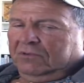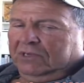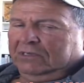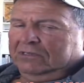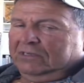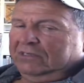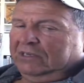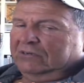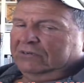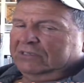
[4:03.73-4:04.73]
and since he
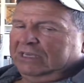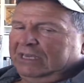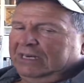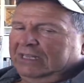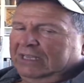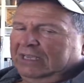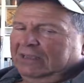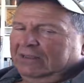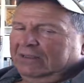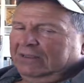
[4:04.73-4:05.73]
couldn't say anything,
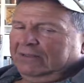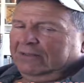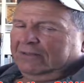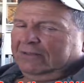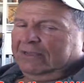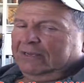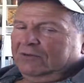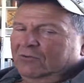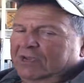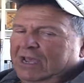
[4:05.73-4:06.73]
he
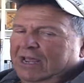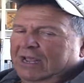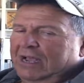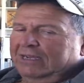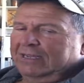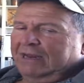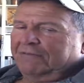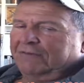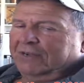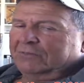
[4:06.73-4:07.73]
knew he had to
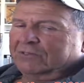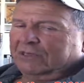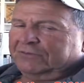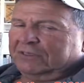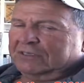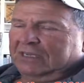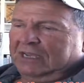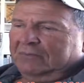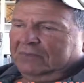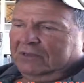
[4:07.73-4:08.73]
identify himself to
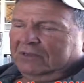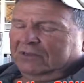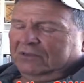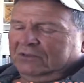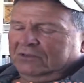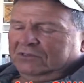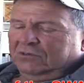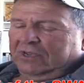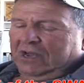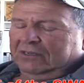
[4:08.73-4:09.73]
Sam, so
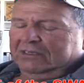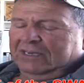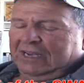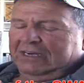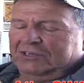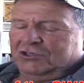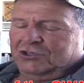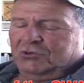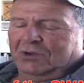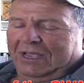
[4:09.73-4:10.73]
he untied his
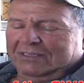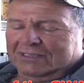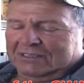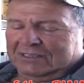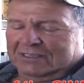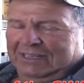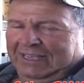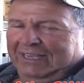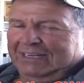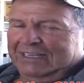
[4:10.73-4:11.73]
shoelaces
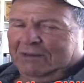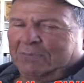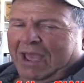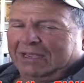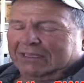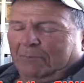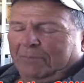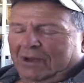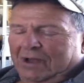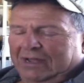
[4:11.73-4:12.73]
like he did back at the
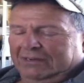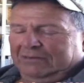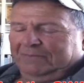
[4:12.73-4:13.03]
pond.